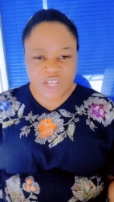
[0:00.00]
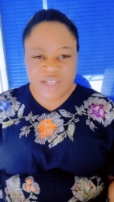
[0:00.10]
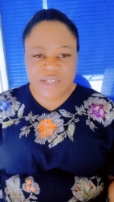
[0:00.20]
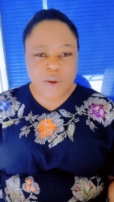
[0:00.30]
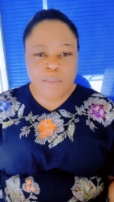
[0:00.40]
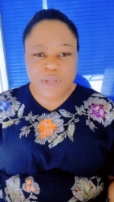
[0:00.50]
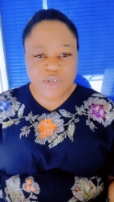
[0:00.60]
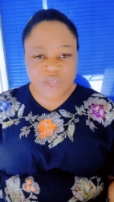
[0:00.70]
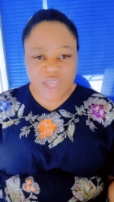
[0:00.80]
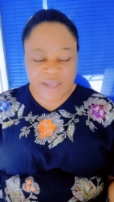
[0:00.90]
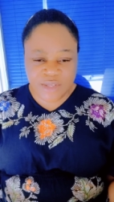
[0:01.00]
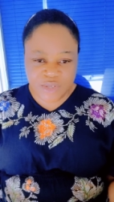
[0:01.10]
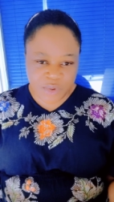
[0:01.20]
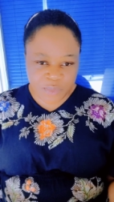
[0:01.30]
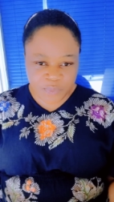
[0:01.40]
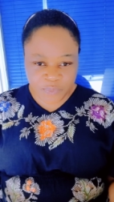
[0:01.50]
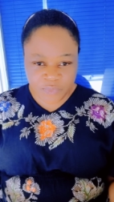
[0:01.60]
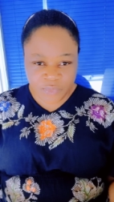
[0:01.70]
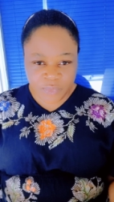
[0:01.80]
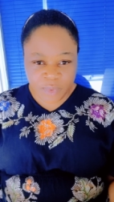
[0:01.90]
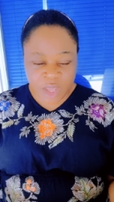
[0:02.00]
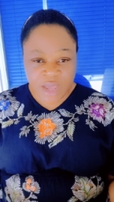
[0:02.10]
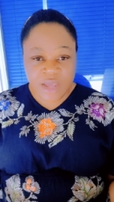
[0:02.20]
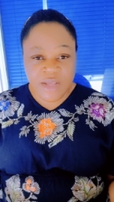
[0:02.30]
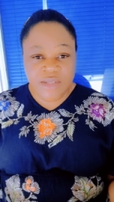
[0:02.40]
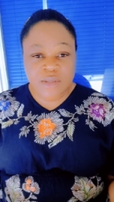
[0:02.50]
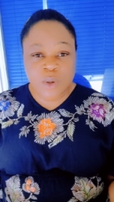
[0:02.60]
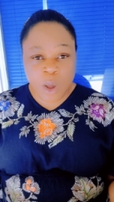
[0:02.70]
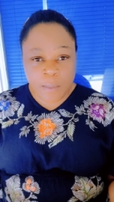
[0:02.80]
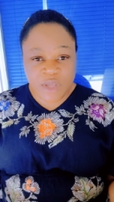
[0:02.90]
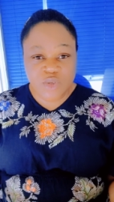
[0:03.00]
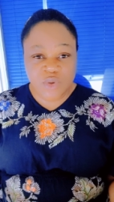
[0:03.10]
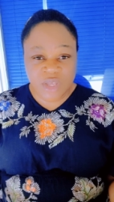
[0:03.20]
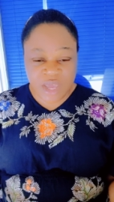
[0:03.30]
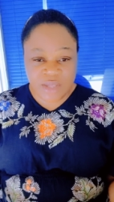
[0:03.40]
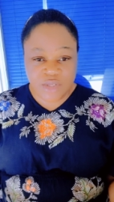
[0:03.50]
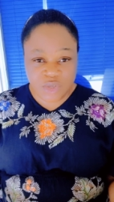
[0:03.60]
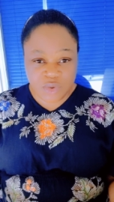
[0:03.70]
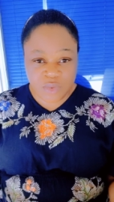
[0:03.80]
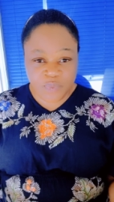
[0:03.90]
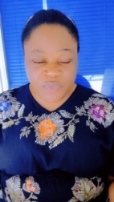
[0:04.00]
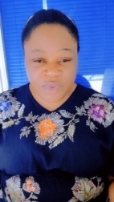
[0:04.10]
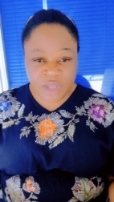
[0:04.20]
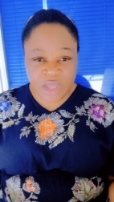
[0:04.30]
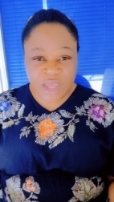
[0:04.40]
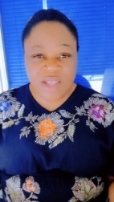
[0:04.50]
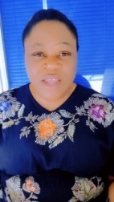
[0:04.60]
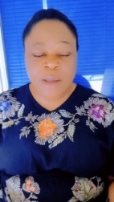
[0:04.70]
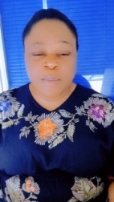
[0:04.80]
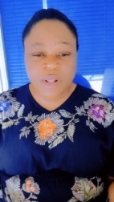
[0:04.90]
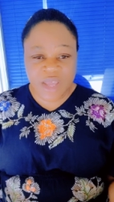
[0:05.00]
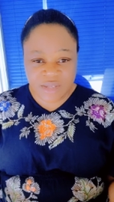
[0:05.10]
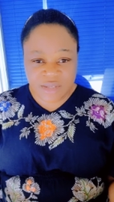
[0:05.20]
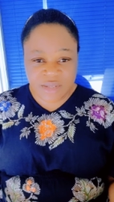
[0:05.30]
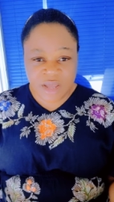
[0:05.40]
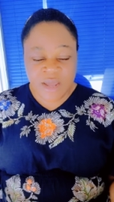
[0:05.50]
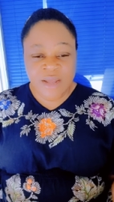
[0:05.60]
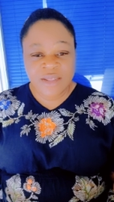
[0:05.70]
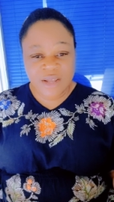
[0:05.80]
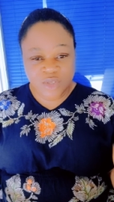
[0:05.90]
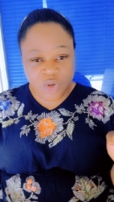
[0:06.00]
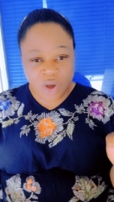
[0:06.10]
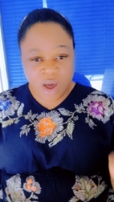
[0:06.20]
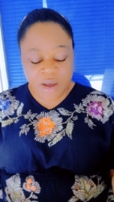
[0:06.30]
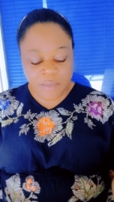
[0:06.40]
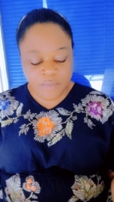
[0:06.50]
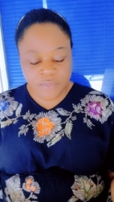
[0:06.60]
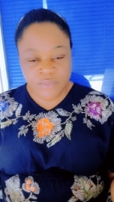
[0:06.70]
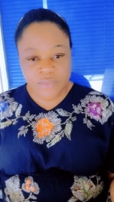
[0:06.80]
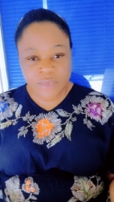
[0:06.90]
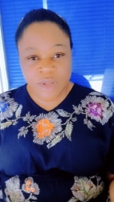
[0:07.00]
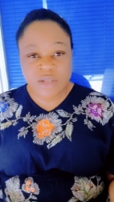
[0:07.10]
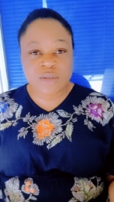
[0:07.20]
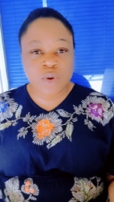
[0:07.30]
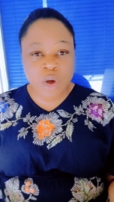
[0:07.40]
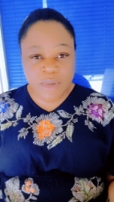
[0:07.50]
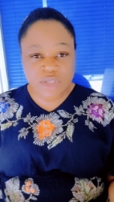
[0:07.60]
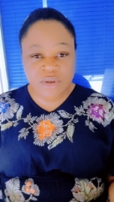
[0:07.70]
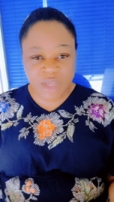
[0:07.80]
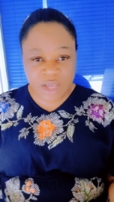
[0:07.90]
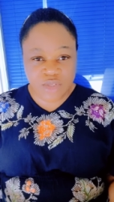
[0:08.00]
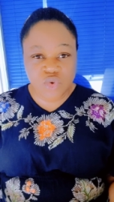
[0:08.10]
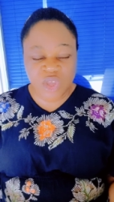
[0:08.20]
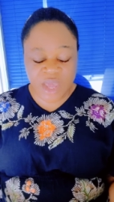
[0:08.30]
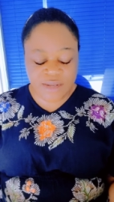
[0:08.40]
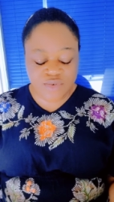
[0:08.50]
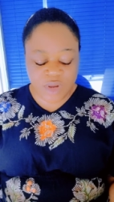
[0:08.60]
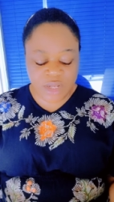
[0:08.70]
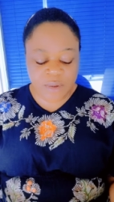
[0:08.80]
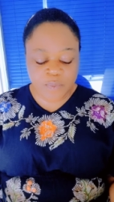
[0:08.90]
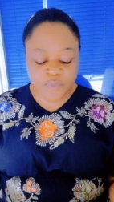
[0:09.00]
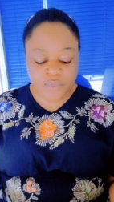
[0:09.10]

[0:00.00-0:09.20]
It's coming to get you. It's coming to get you in a place that you are. It's coming to get you. Get ready.